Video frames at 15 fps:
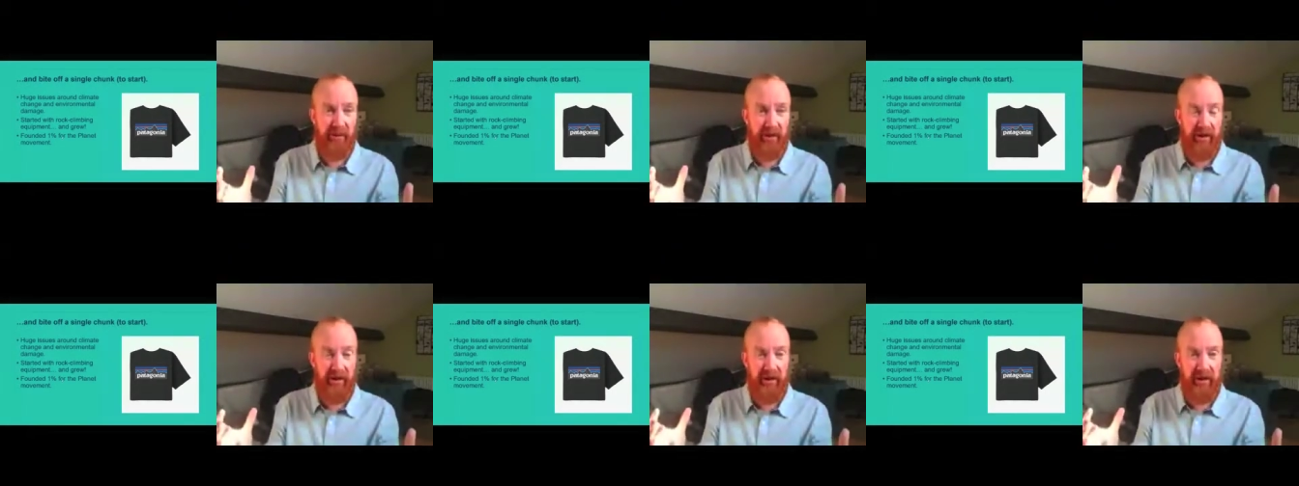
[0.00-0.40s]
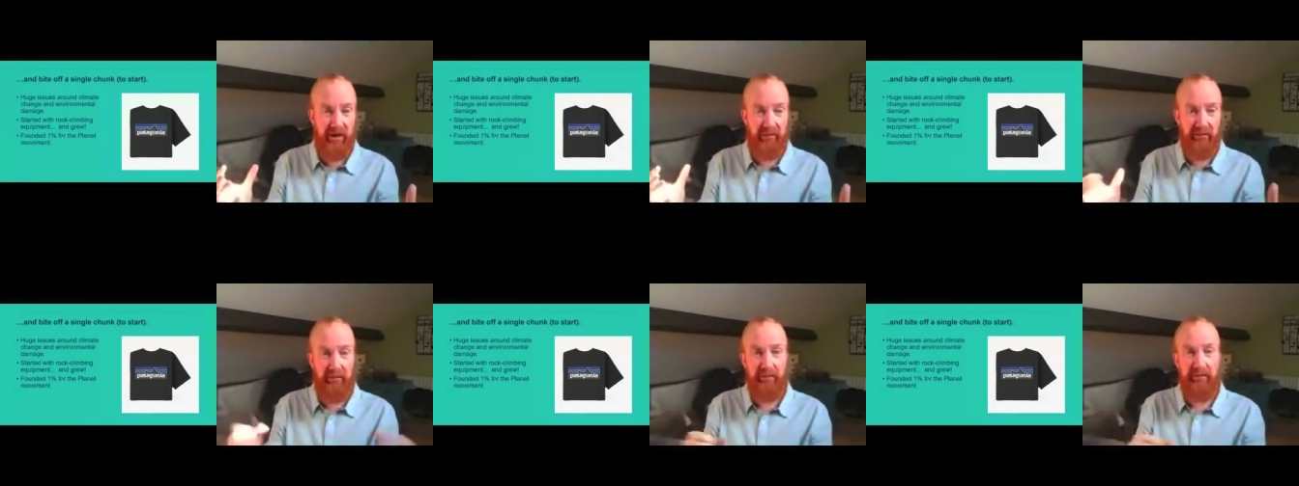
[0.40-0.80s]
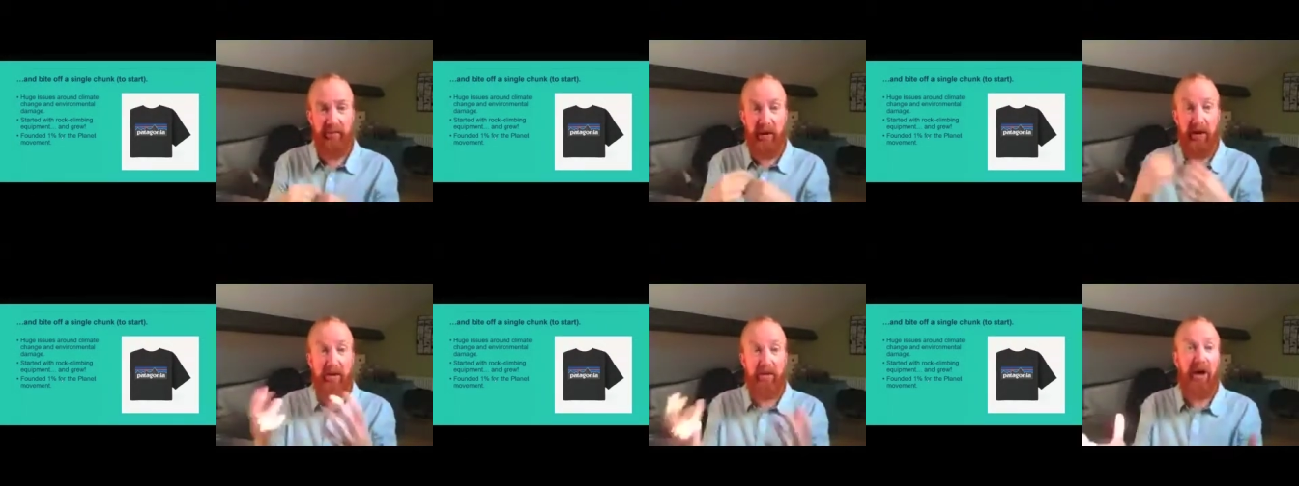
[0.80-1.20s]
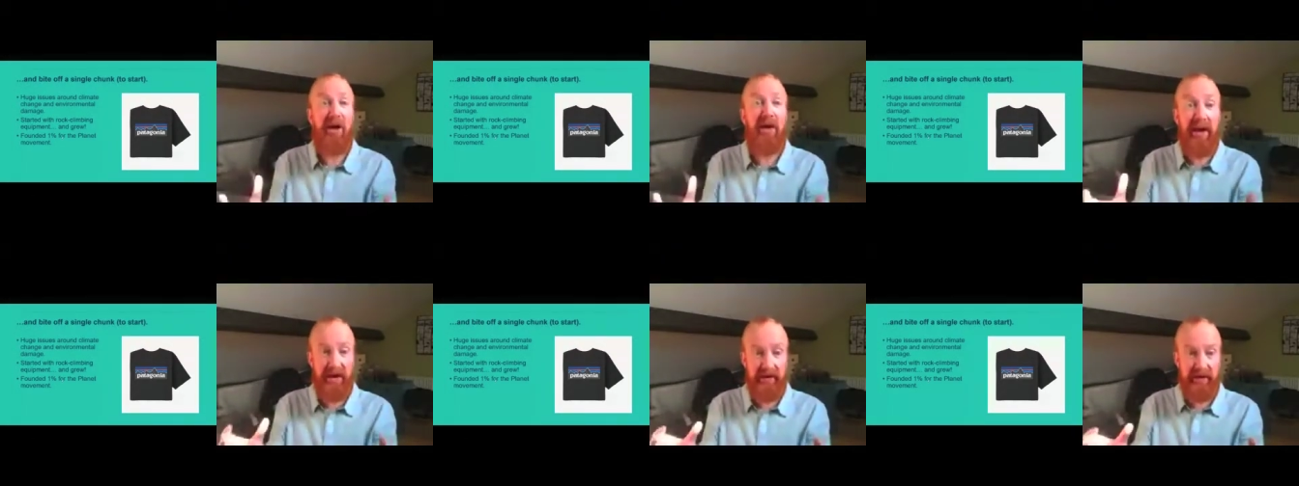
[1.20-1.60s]
of
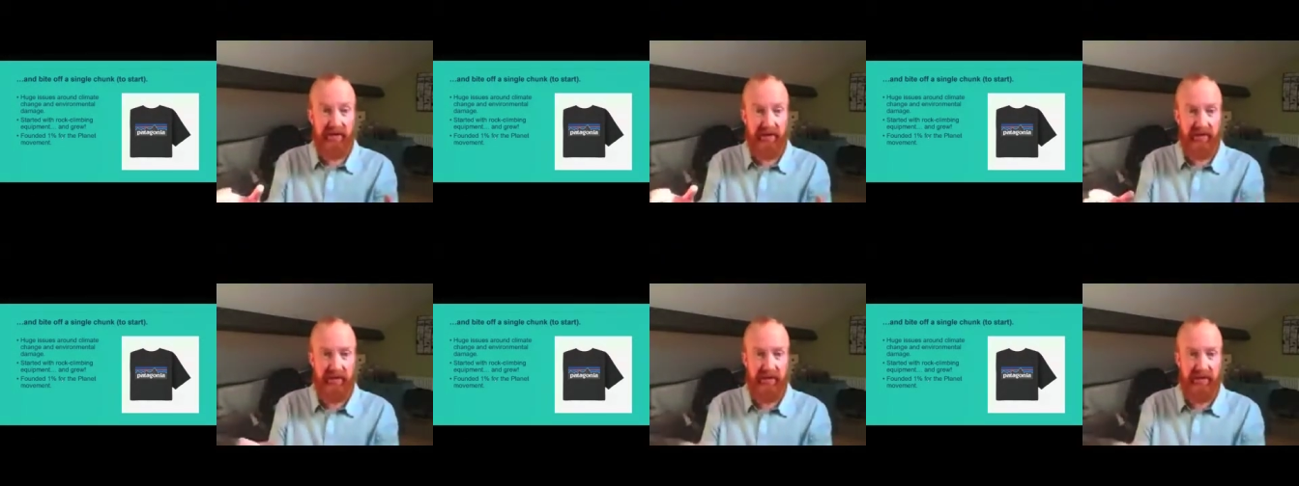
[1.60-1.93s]
earnings